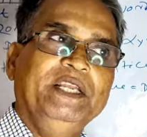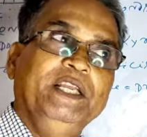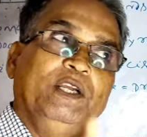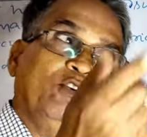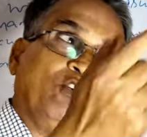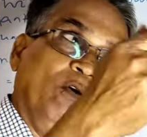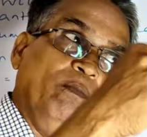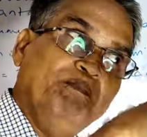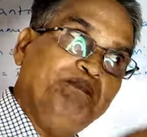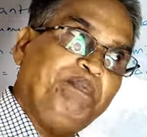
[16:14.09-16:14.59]

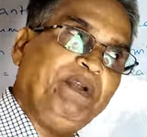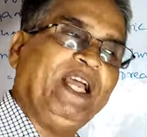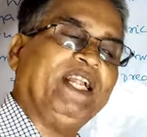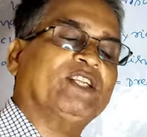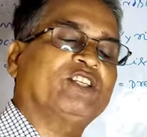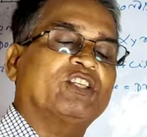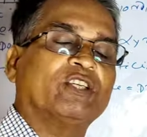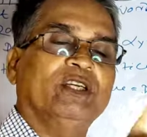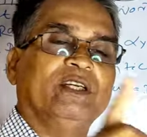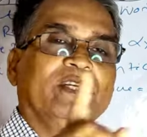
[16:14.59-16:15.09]
He
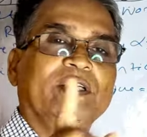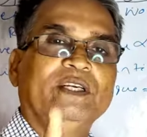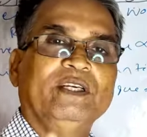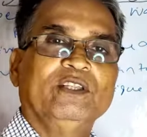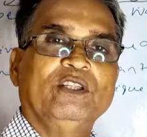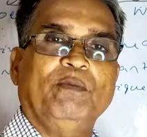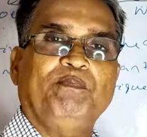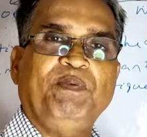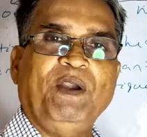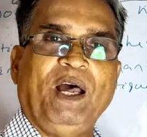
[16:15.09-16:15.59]
compares
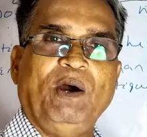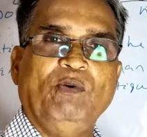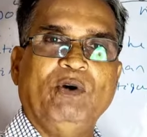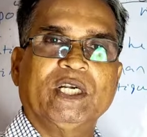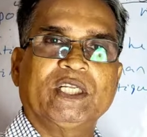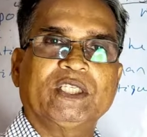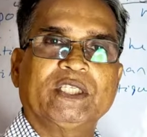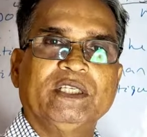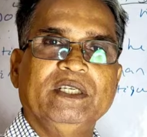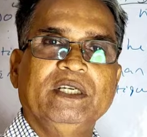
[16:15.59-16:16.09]
the
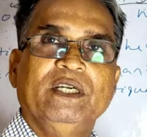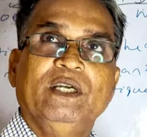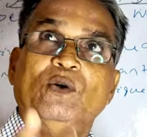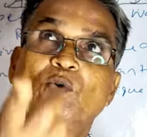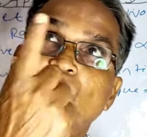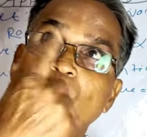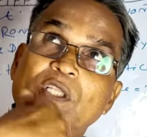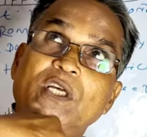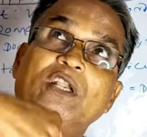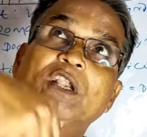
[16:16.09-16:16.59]
flowers
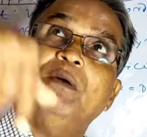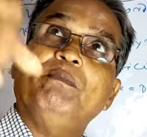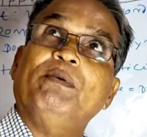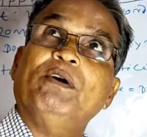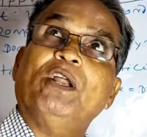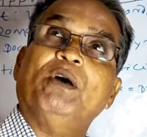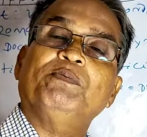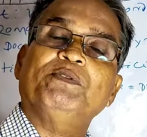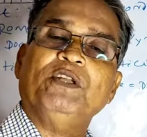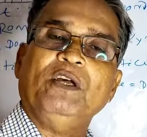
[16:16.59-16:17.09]
with the
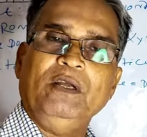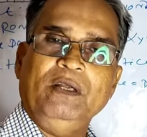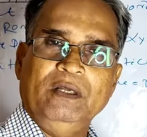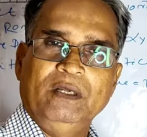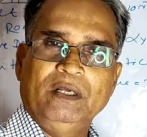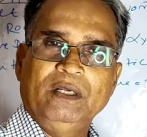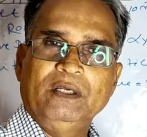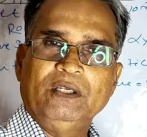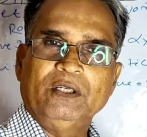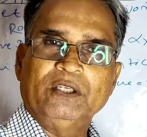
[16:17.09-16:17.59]
number of
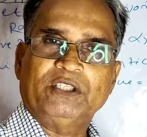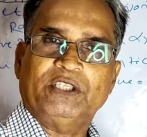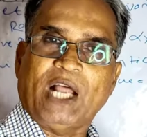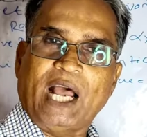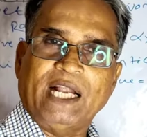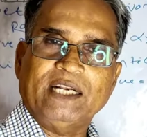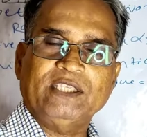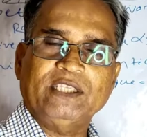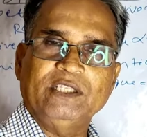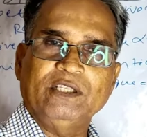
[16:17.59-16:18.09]
the
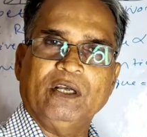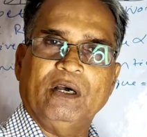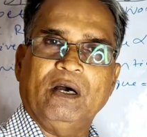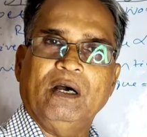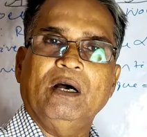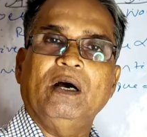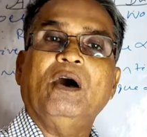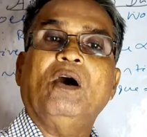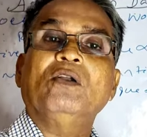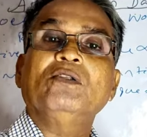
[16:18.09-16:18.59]
stars in the
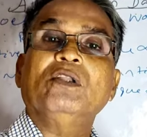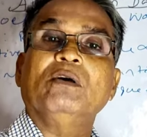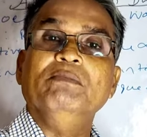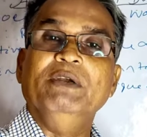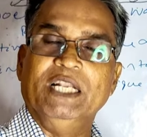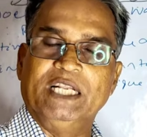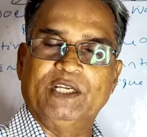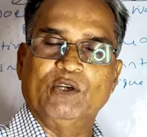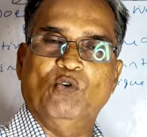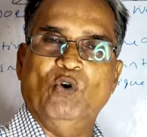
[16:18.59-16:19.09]
on
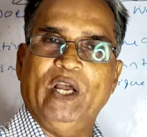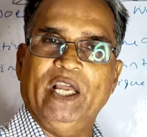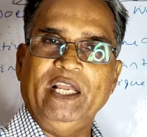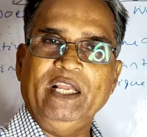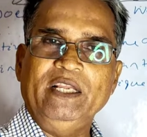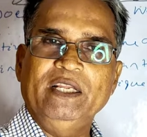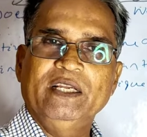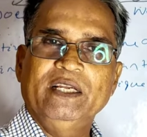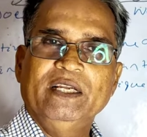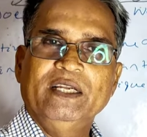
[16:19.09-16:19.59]
the Milky
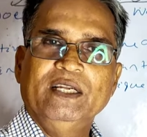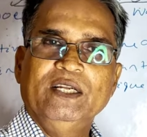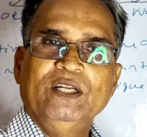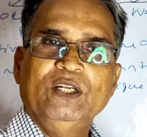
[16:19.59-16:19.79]
Way.